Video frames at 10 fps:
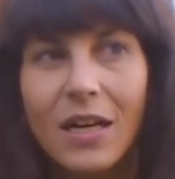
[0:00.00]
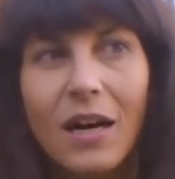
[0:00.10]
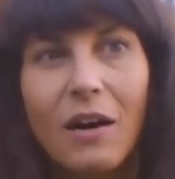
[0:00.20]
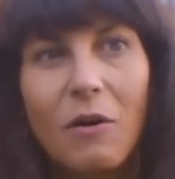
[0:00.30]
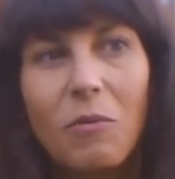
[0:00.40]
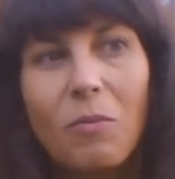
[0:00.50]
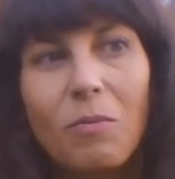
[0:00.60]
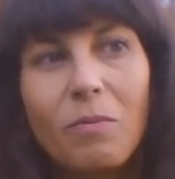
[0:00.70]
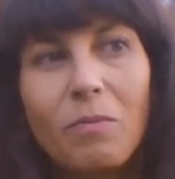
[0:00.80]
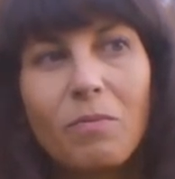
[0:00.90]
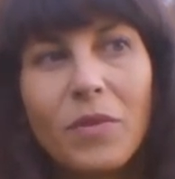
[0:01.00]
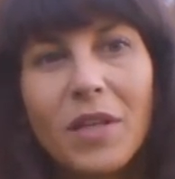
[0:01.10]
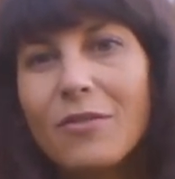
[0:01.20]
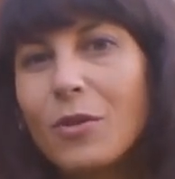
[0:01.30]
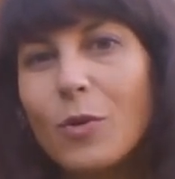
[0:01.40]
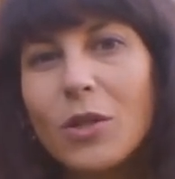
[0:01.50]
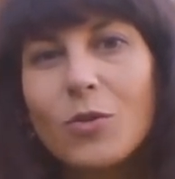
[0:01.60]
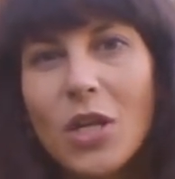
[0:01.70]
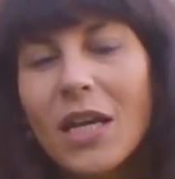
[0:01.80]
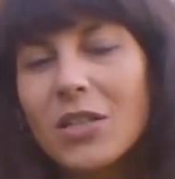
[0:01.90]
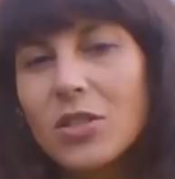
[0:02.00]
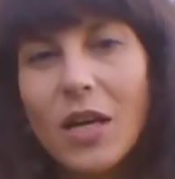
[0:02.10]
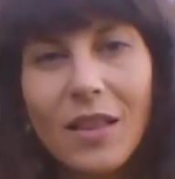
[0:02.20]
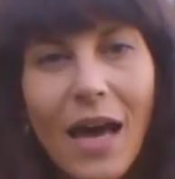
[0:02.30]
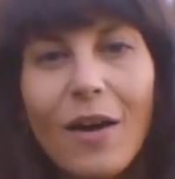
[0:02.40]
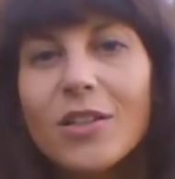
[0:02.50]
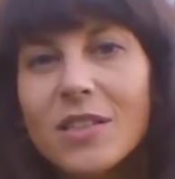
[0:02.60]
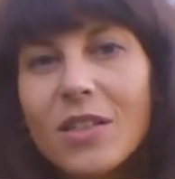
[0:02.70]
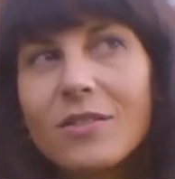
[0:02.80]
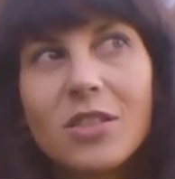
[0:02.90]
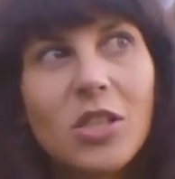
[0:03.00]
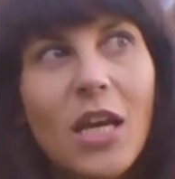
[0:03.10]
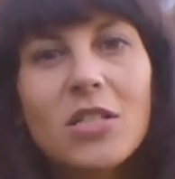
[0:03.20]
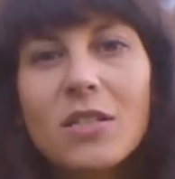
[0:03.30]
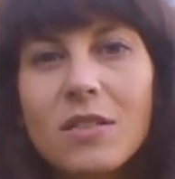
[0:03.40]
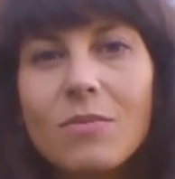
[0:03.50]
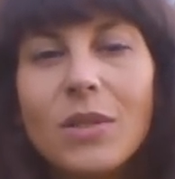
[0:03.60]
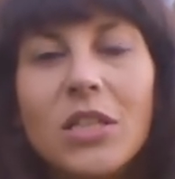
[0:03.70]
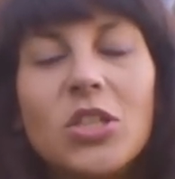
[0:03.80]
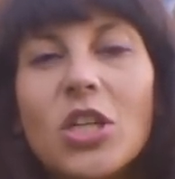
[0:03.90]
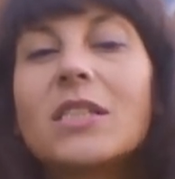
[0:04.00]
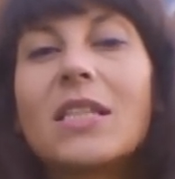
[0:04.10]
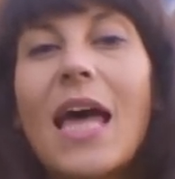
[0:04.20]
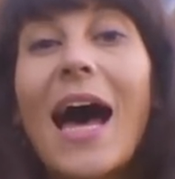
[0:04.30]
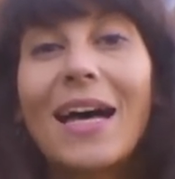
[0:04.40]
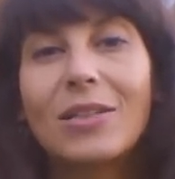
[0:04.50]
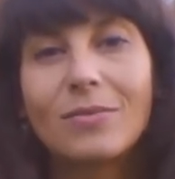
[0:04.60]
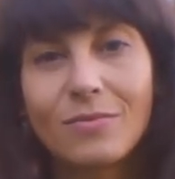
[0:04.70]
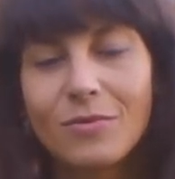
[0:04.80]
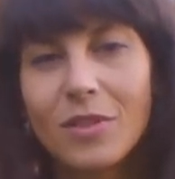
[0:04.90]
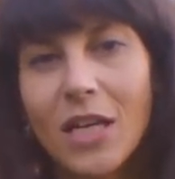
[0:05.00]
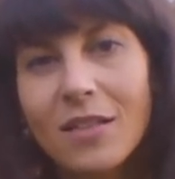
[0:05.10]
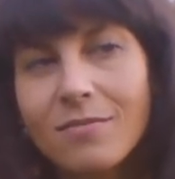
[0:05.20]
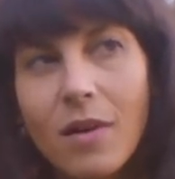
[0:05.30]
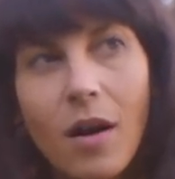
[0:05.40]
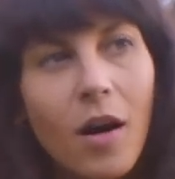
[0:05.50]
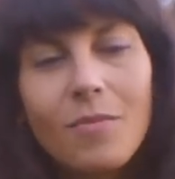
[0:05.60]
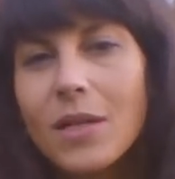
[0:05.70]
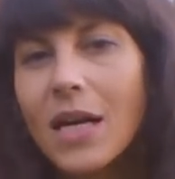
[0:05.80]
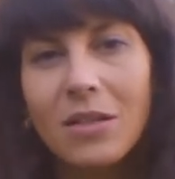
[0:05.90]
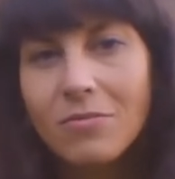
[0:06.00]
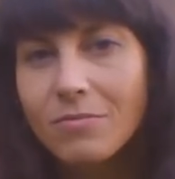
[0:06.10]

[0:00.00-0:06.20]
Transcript: Um, even when you change, to allow yourself to change it to be just that, right? Harm none,